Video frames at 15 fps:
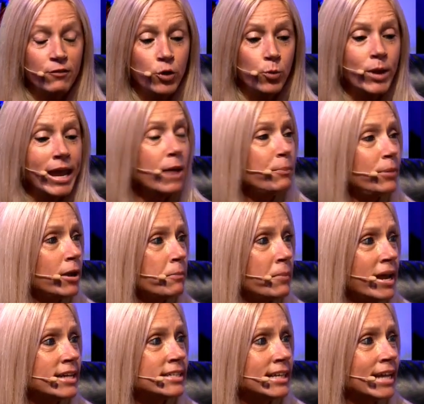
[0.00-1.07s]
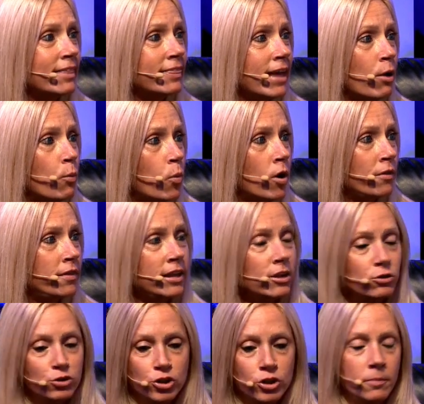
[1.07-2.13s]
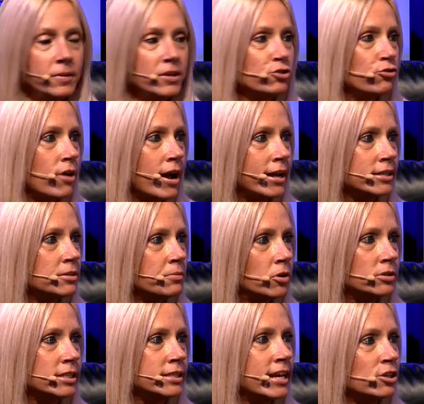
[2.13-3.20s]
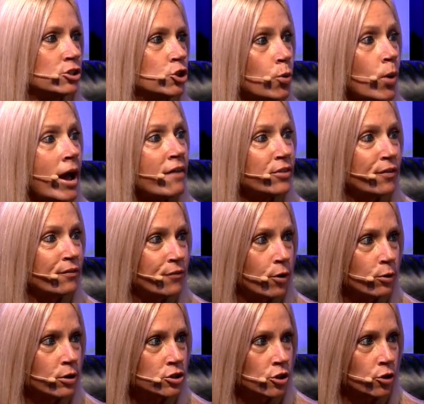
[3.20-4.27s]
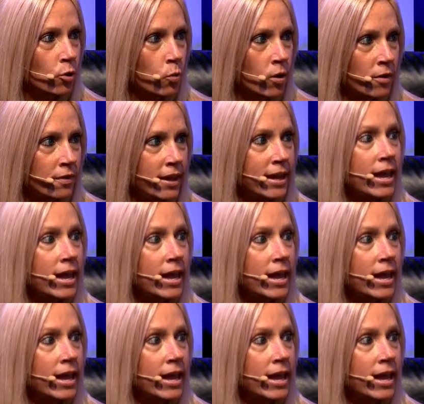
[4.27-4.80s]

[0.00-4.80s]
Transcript: can't be amazing at that one thing, you shouldn't be trying to multitask. You have to focus on the one thing.